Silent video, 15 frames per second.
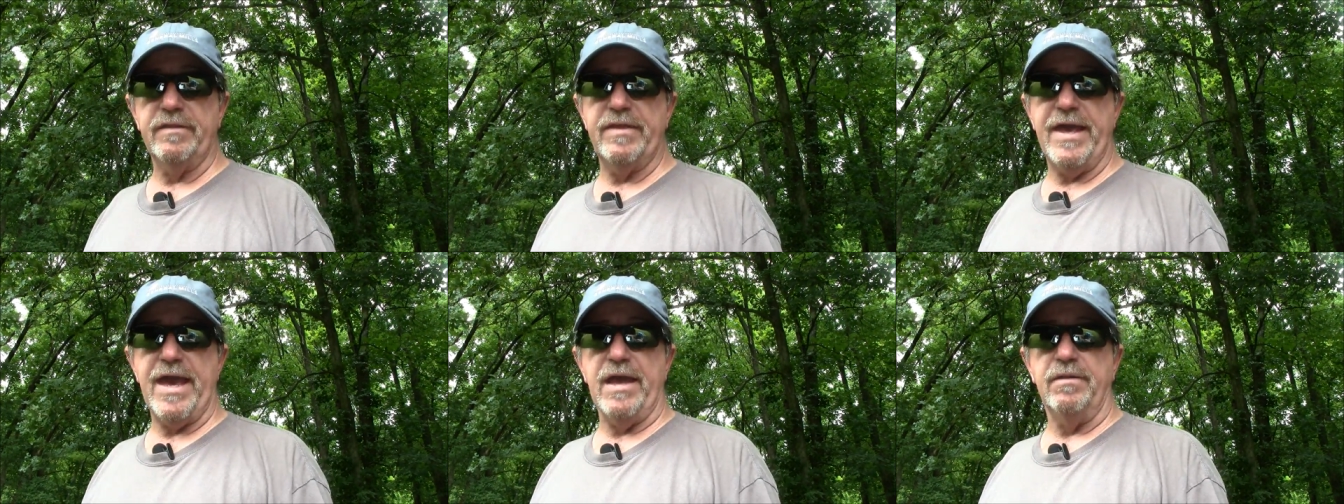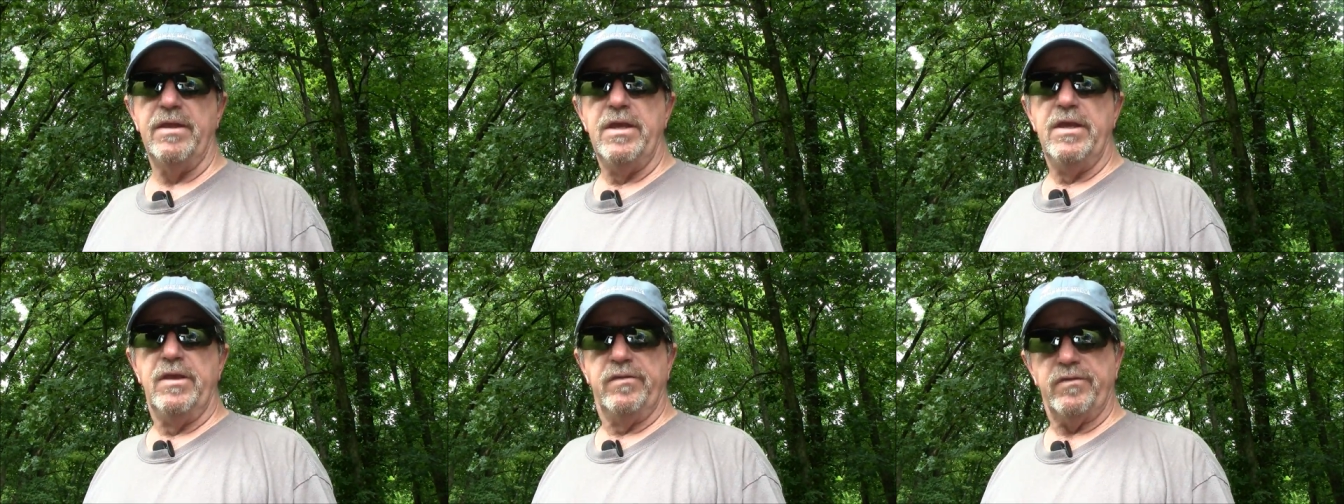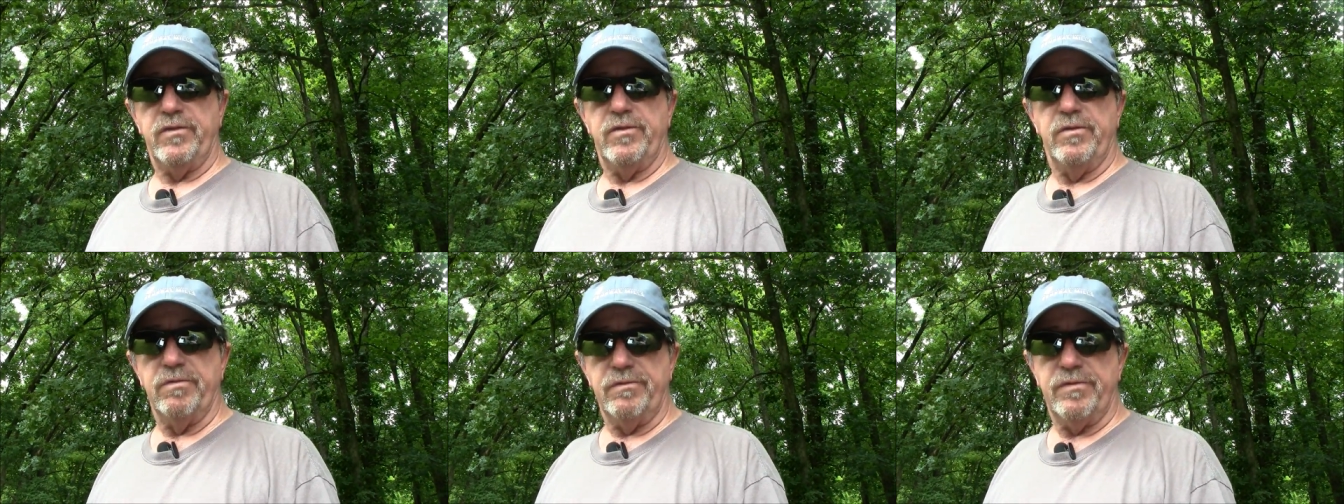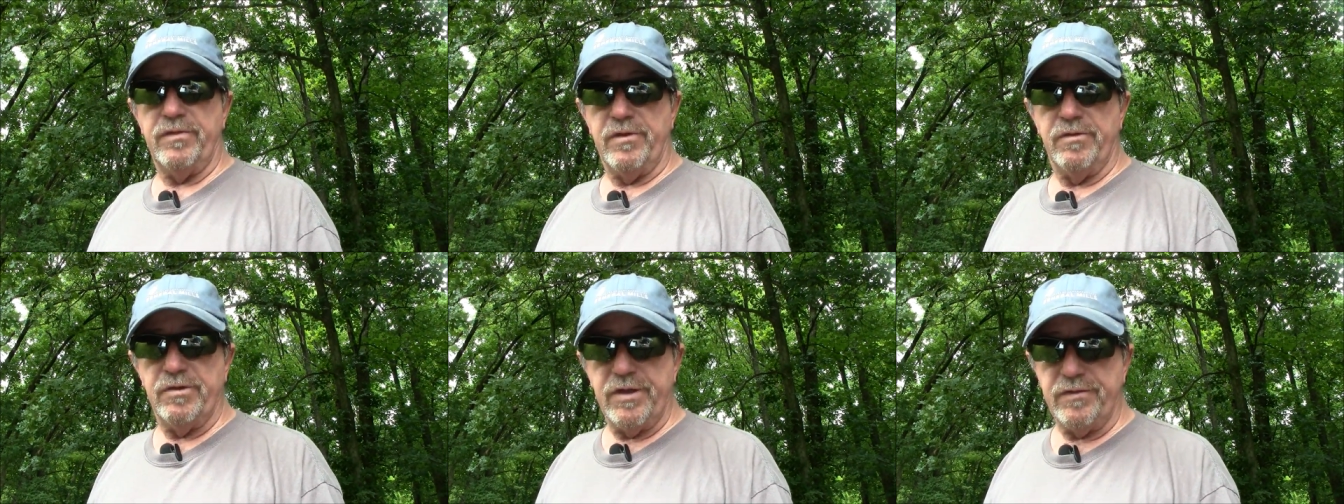that. So
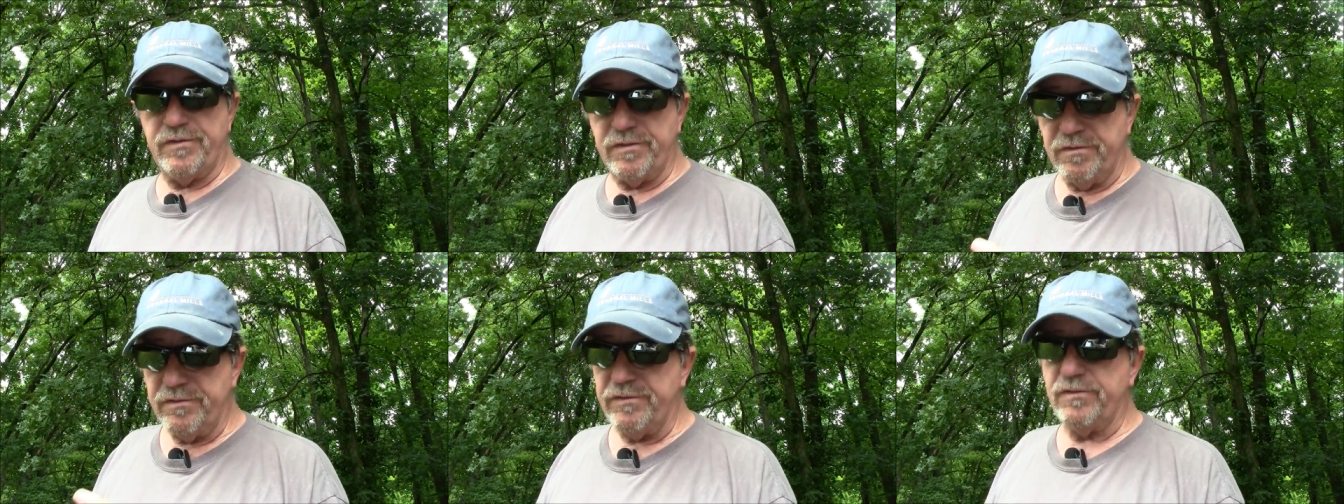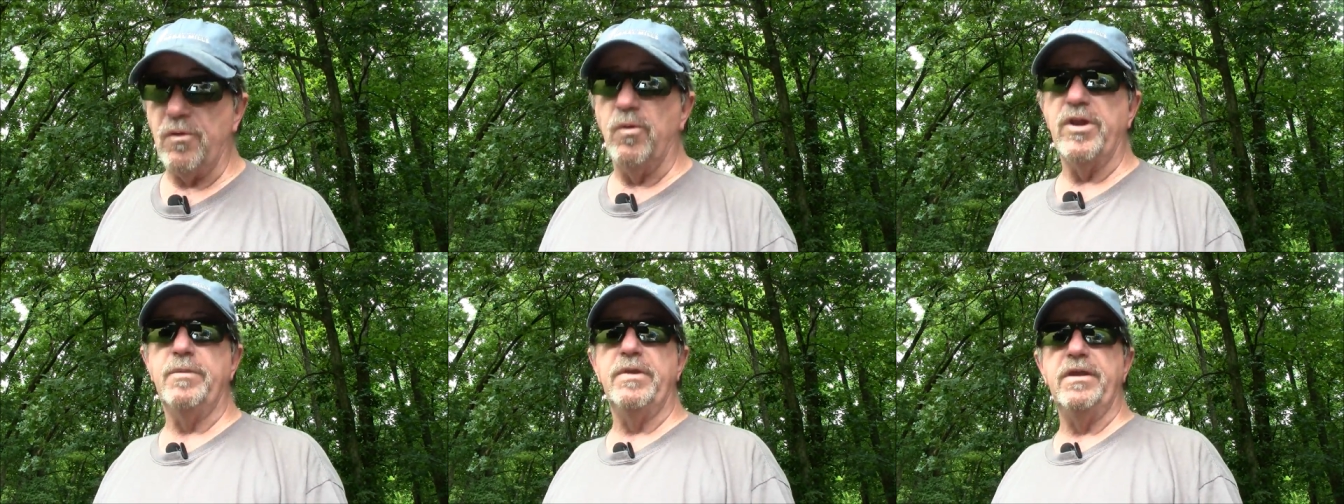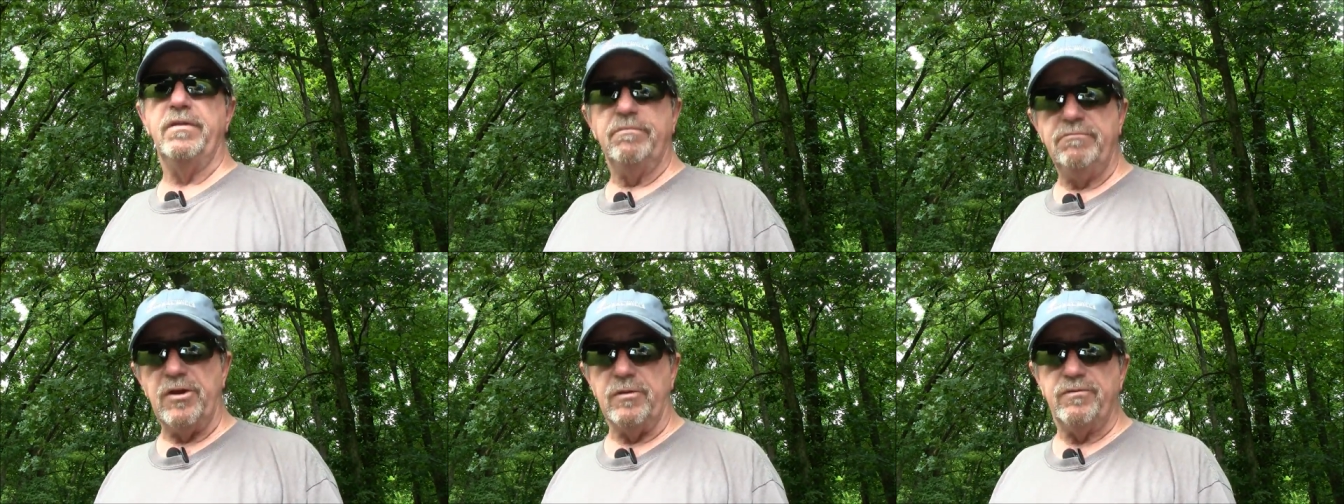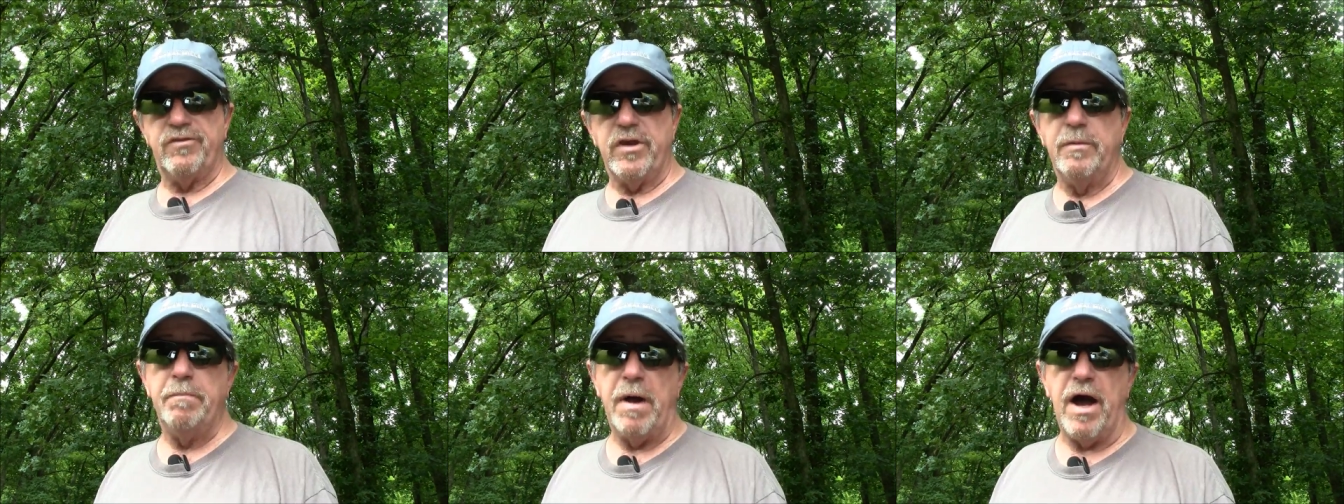there is going to be,
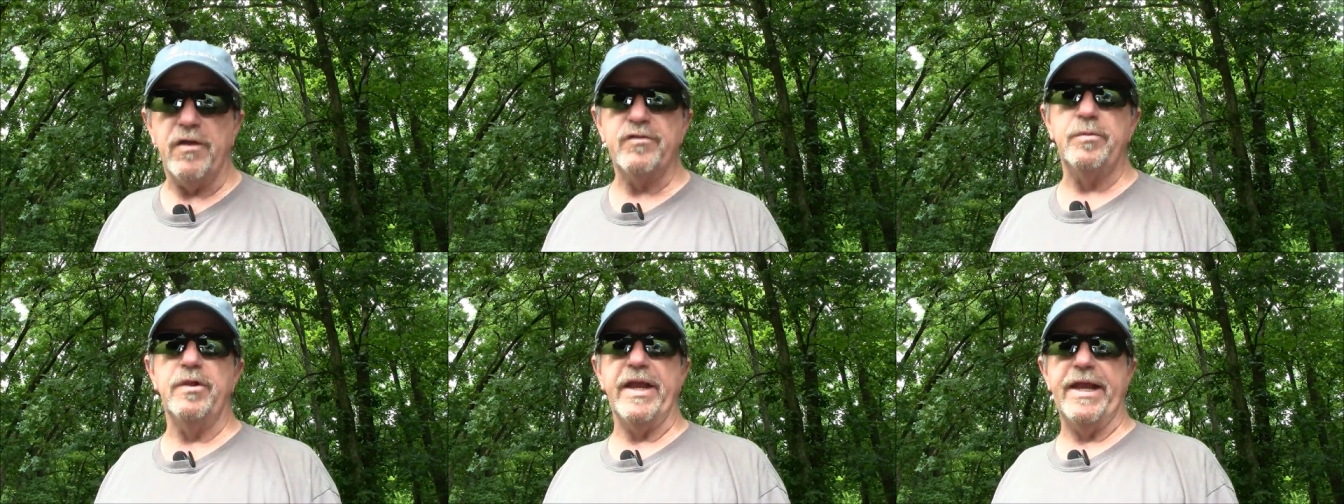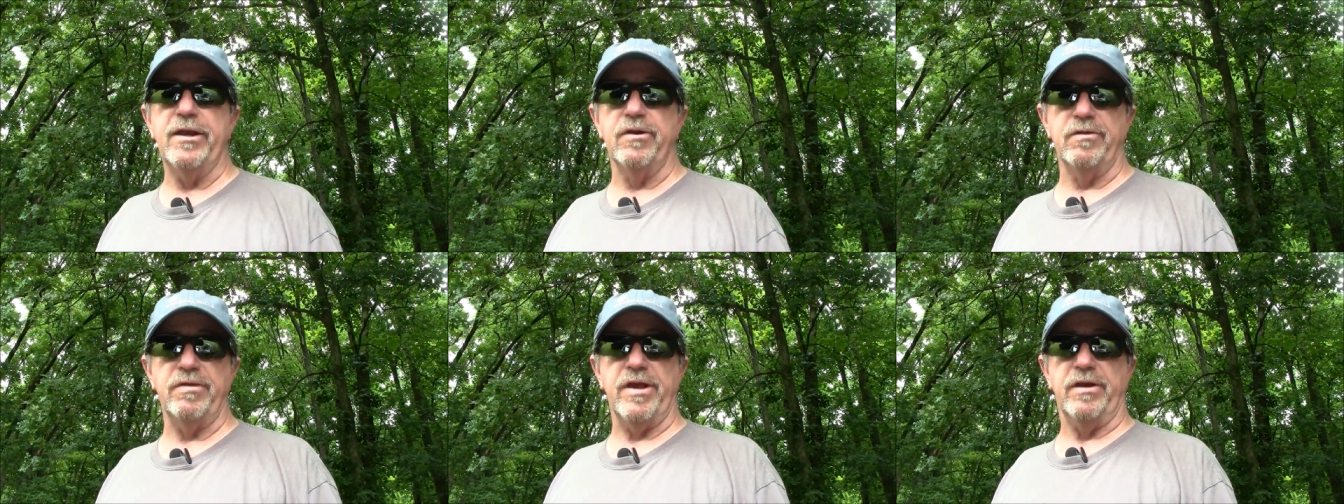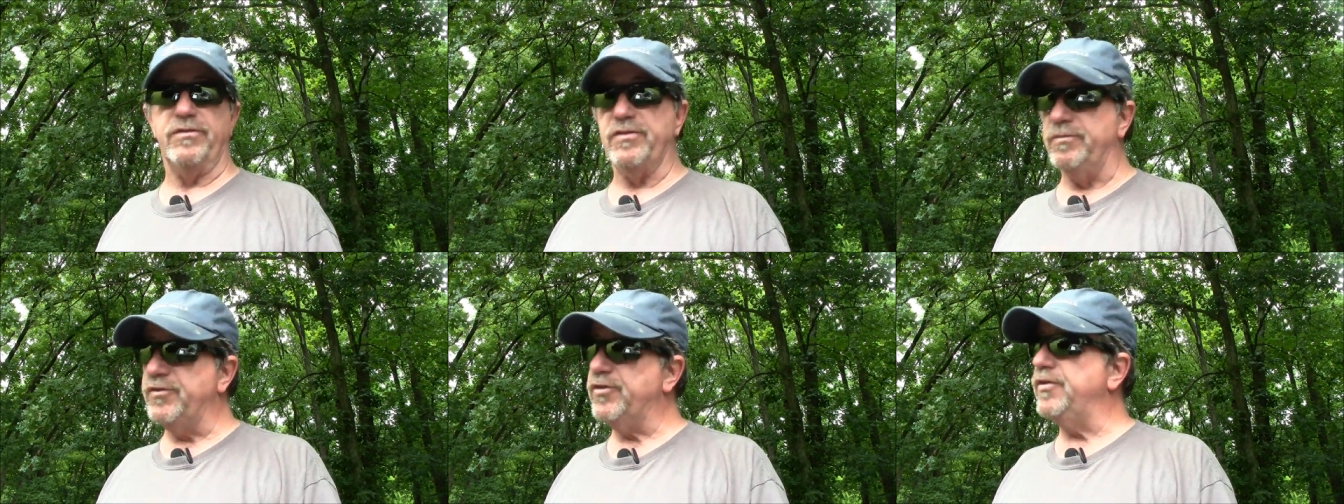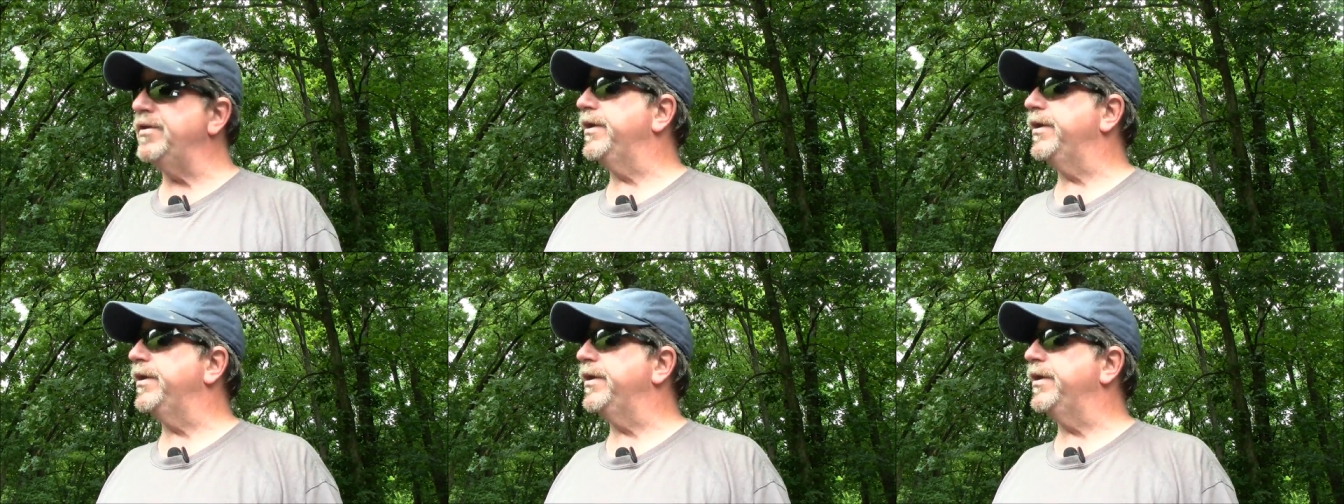some possible error there, some shooting